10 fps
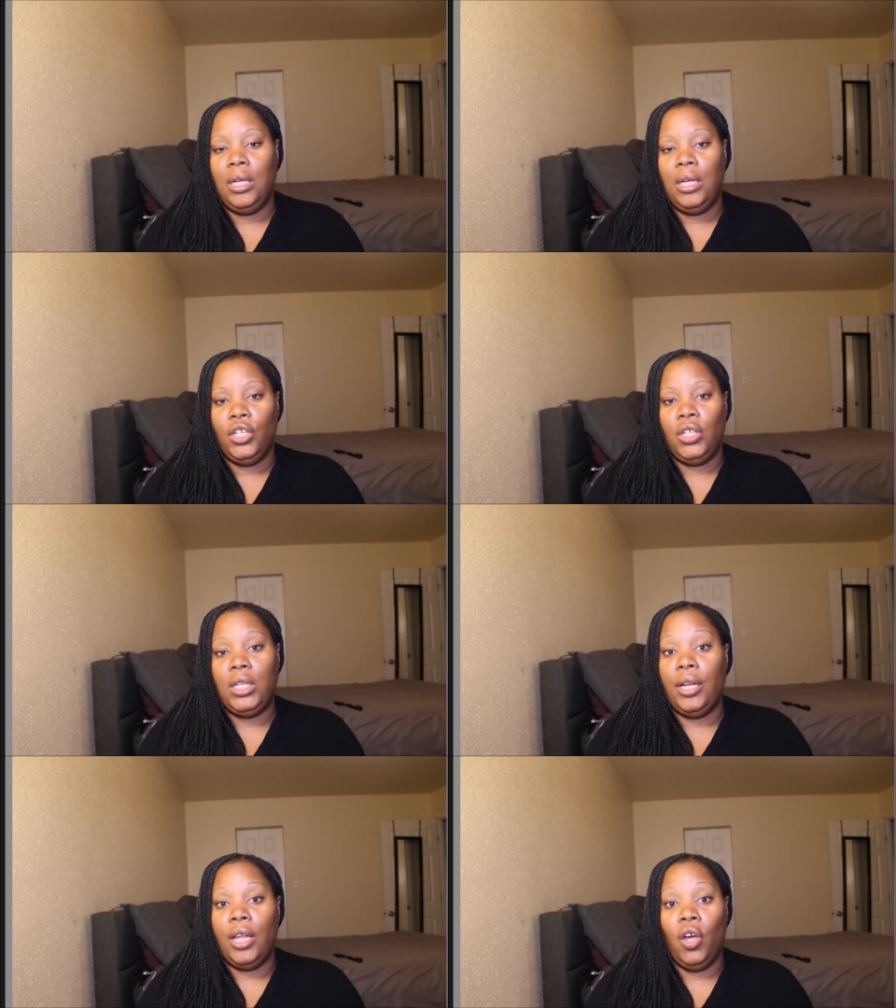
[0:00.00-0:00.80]
She
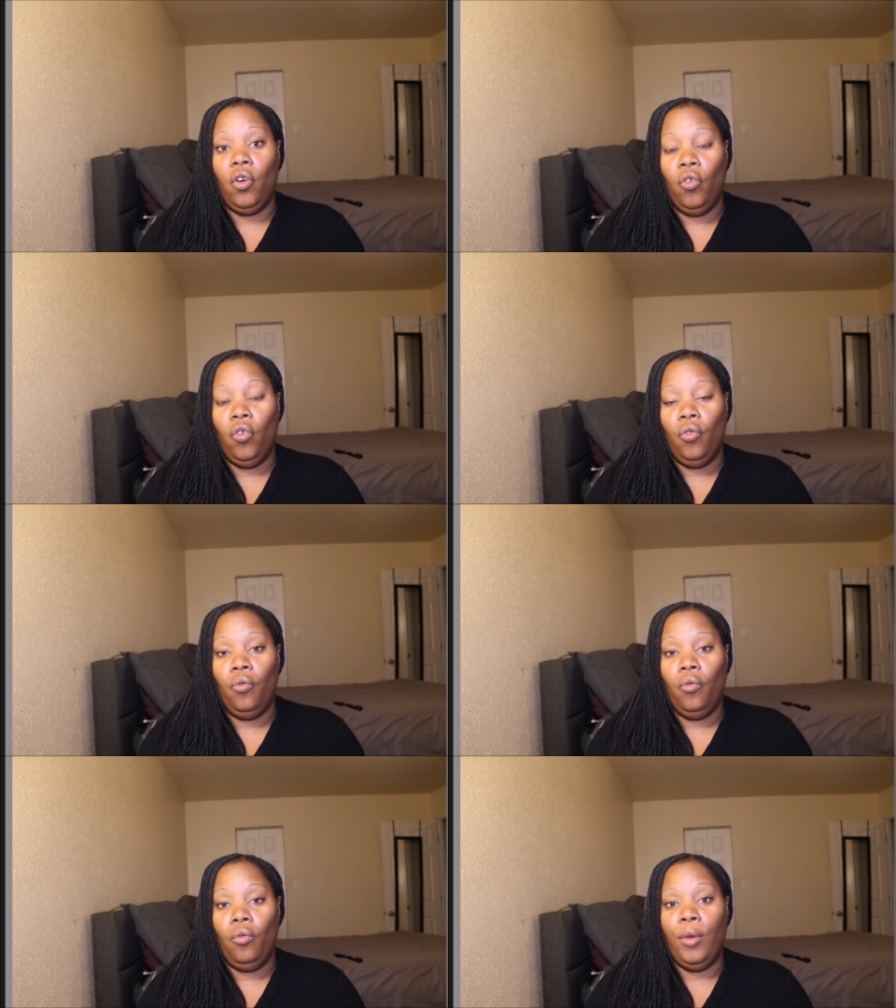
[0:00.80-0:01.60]
said no.
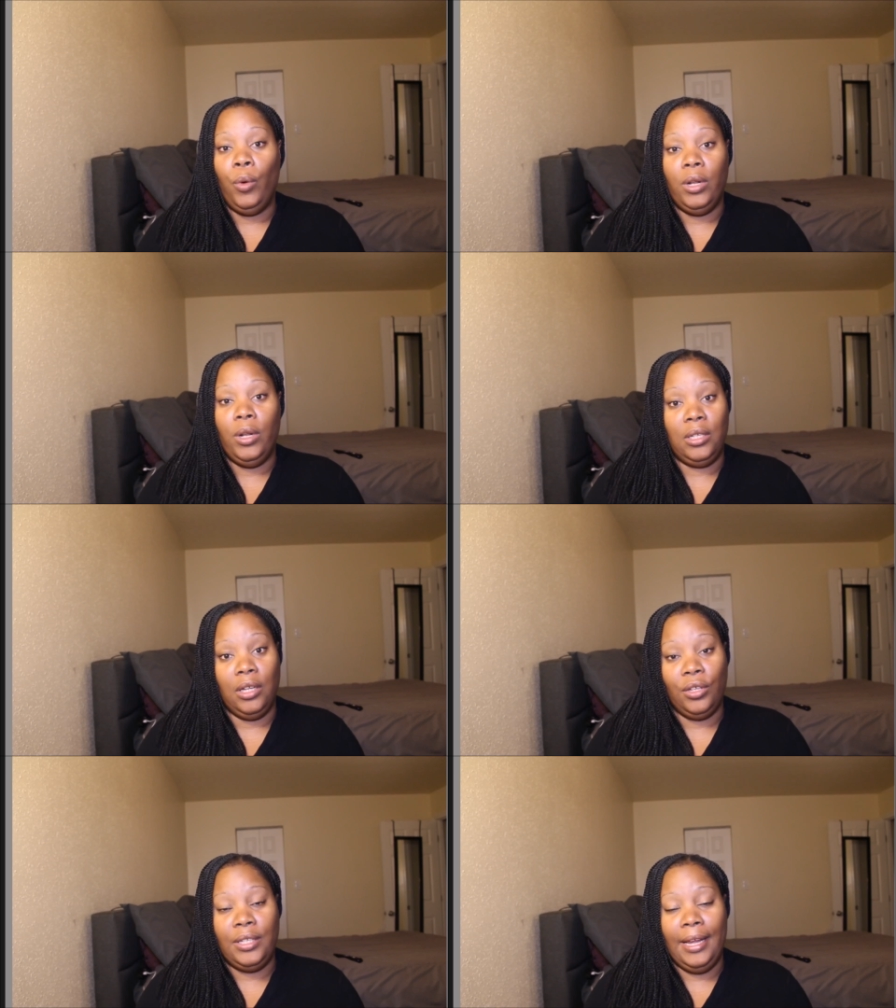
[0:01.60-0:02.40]
But when this is
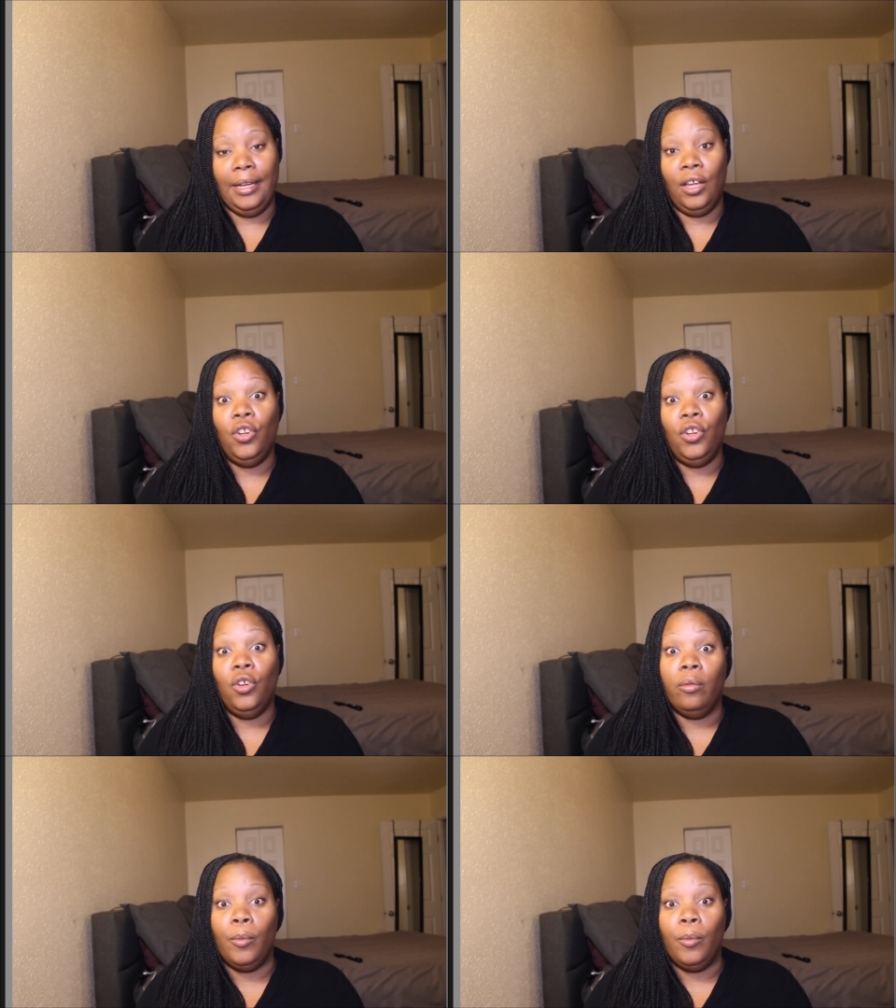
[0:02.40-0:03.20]
all said and done,
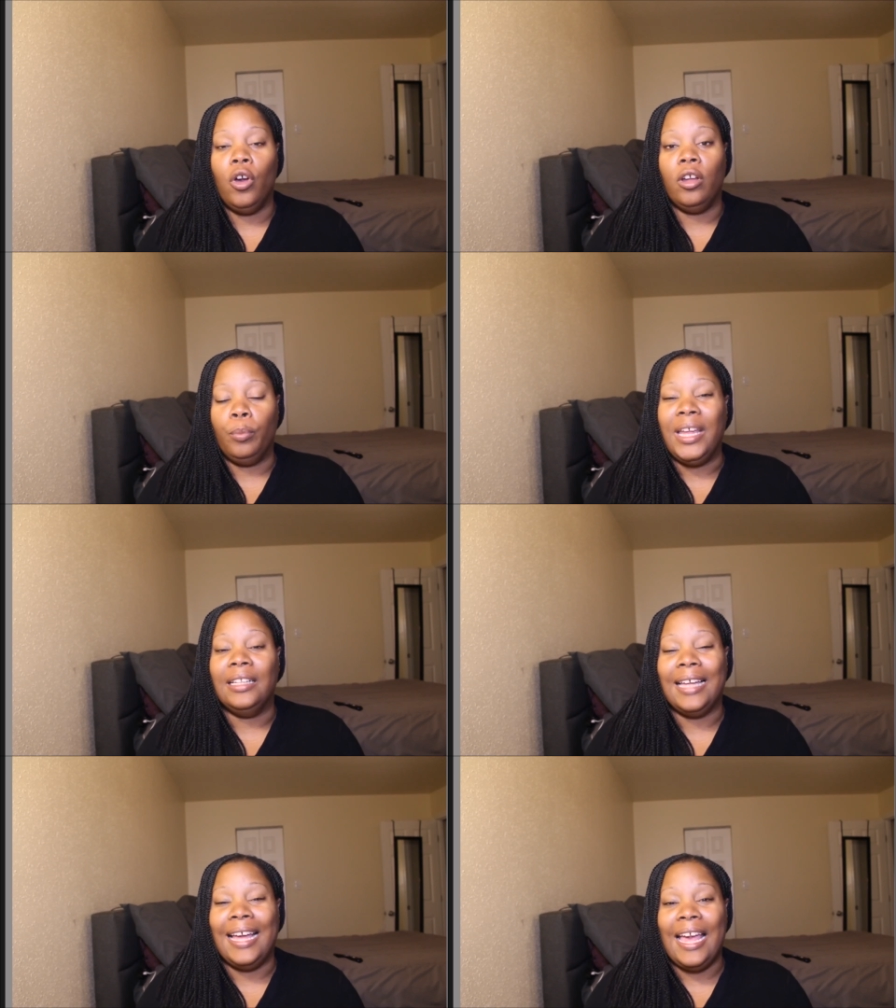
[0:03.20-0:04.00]
you're gonna be
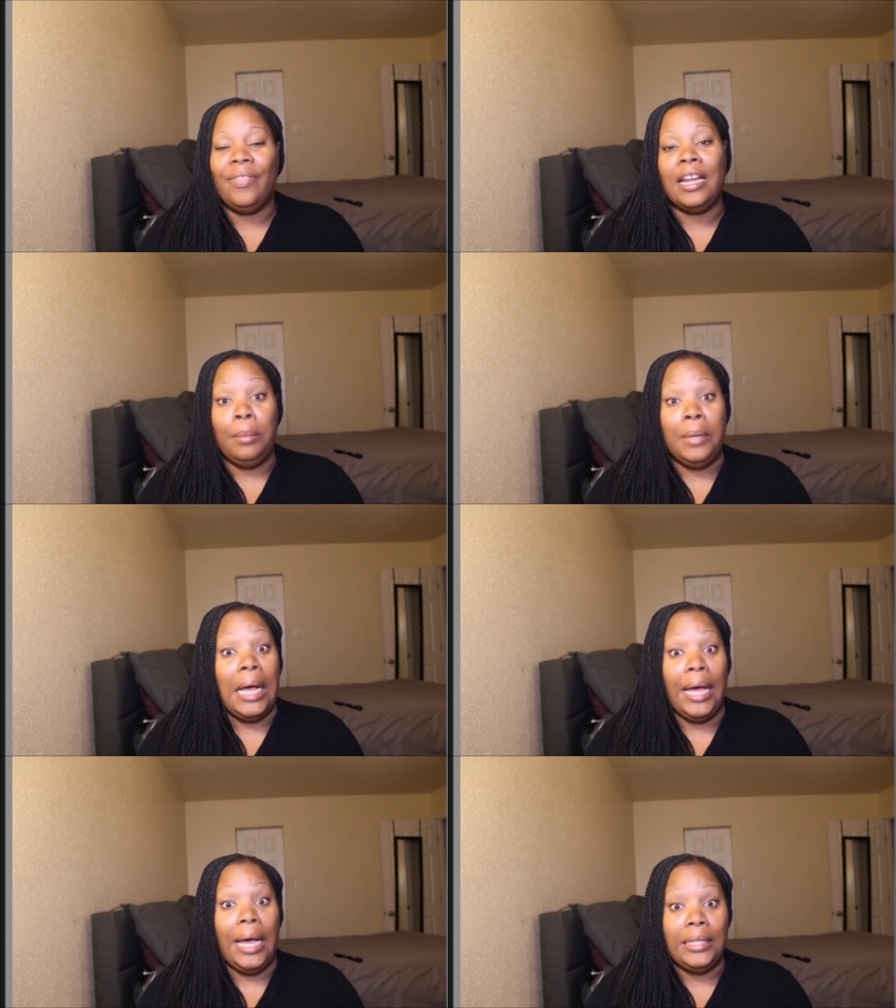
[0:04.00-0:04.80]
glad that I'm
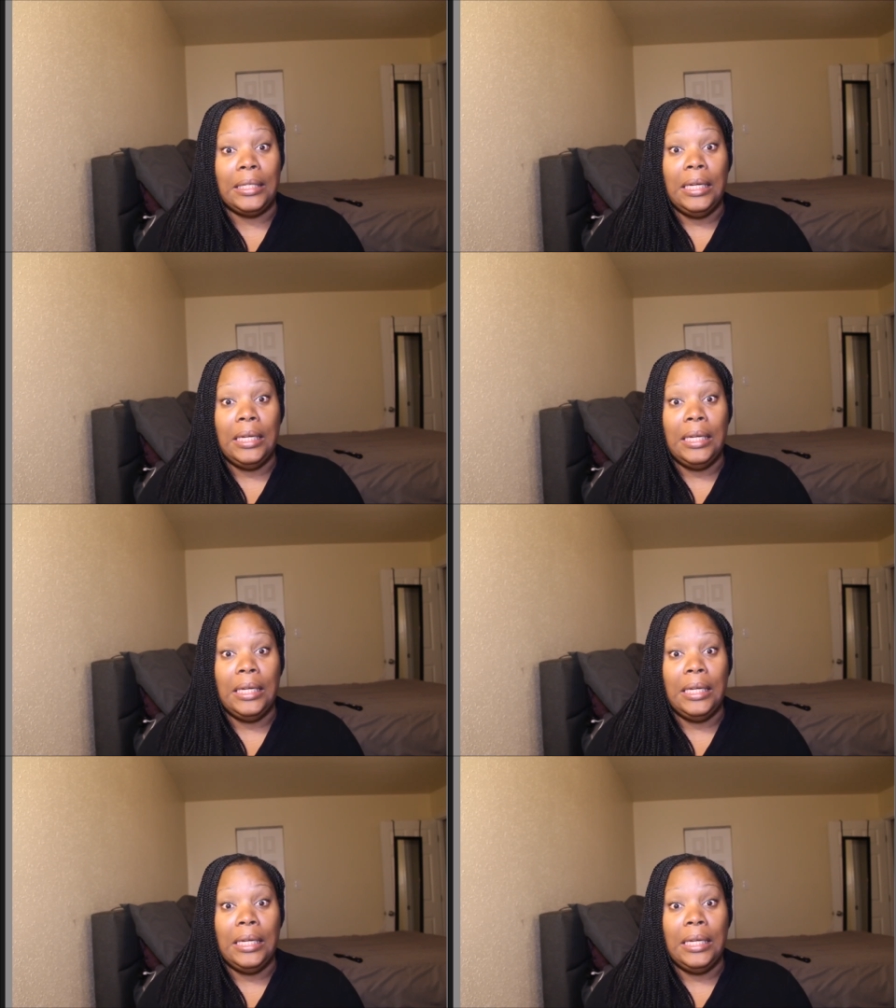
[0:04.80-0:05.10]
not.